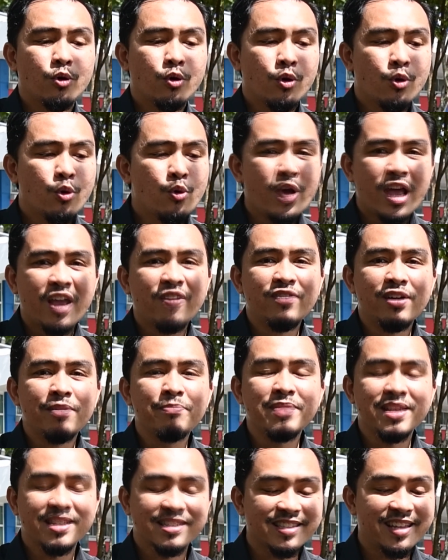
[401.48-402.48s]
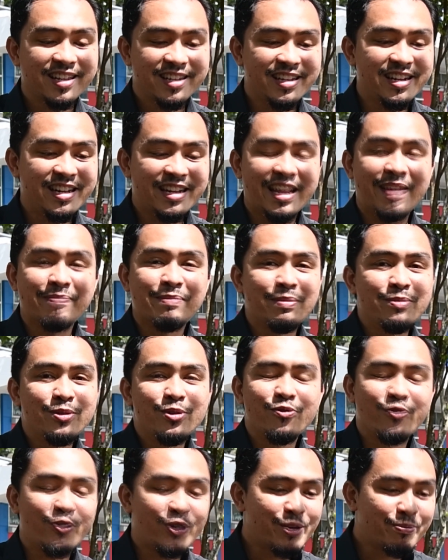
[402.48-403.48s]
whoever being studied in MMU
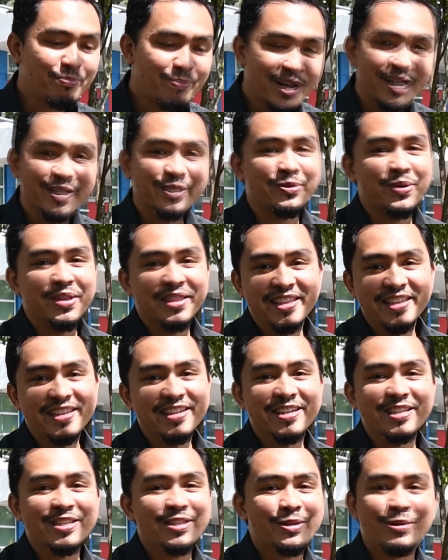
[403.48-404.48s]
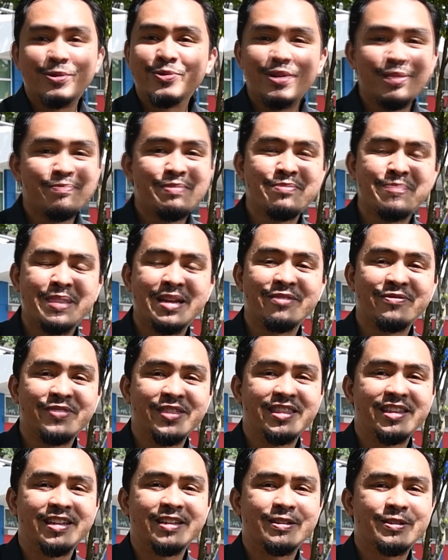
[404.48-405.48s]
for the past 20 years will be
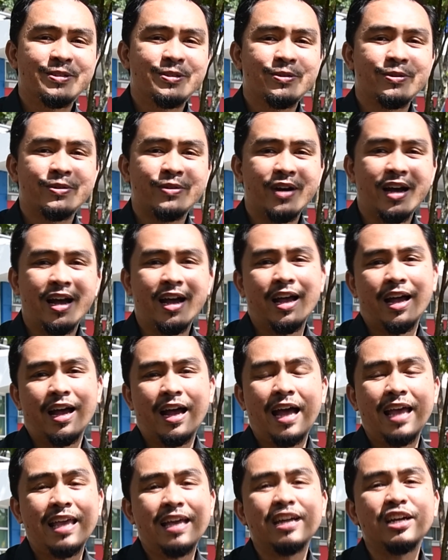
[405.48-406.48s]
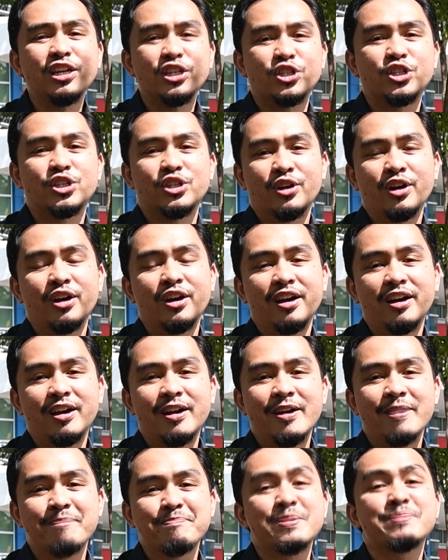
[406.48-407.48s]
benefited. So I urge
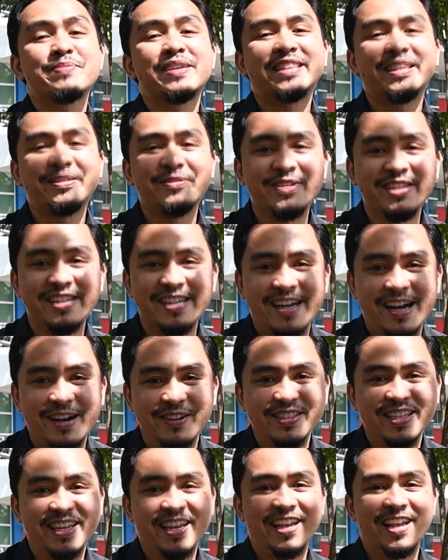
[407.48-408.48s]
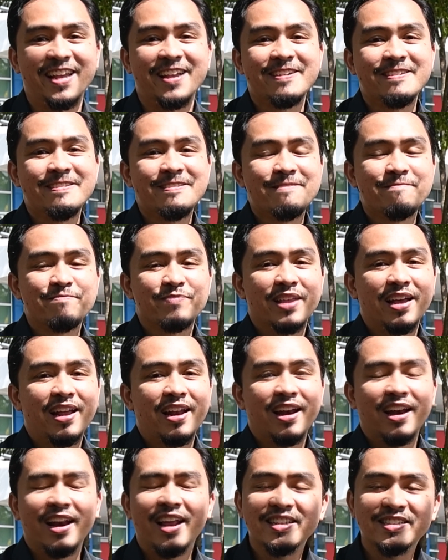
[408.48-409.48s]
Permata Dunia out there,
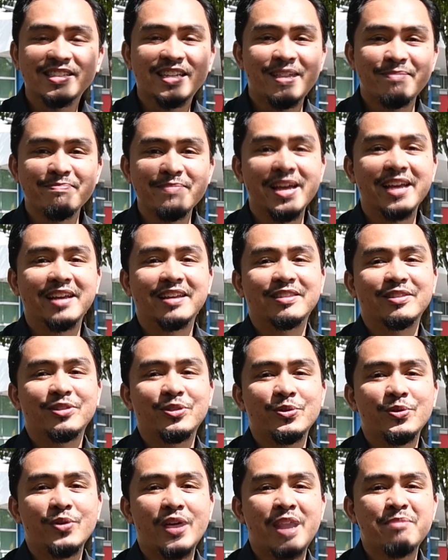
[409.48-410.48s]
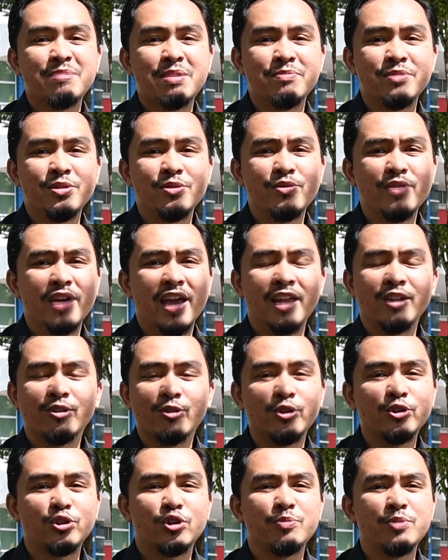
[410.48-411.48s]
let's come back to MMU and
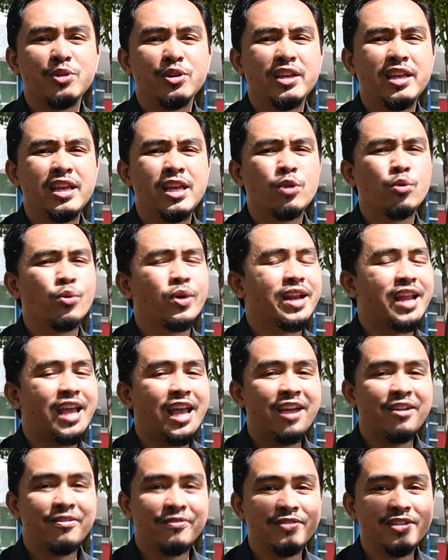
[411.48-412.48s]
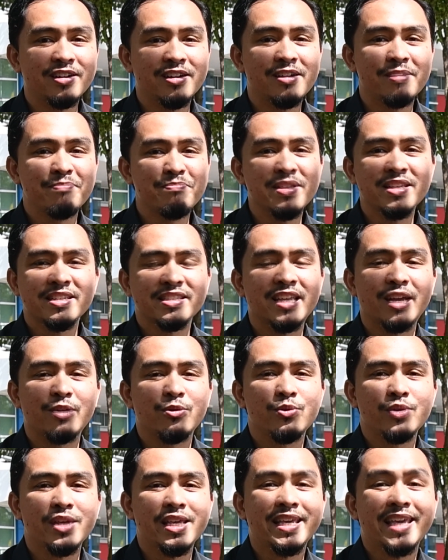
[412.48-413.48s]
contribute in whatever means that
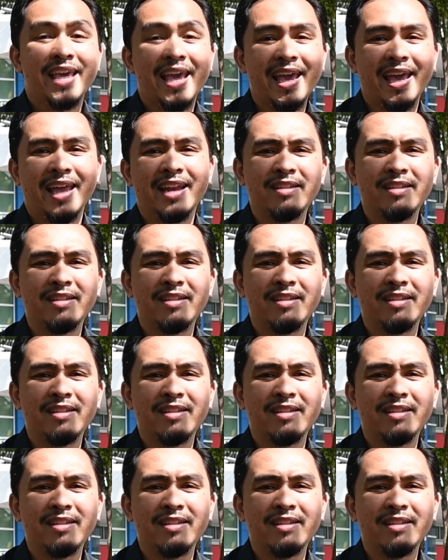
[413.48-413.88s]
we can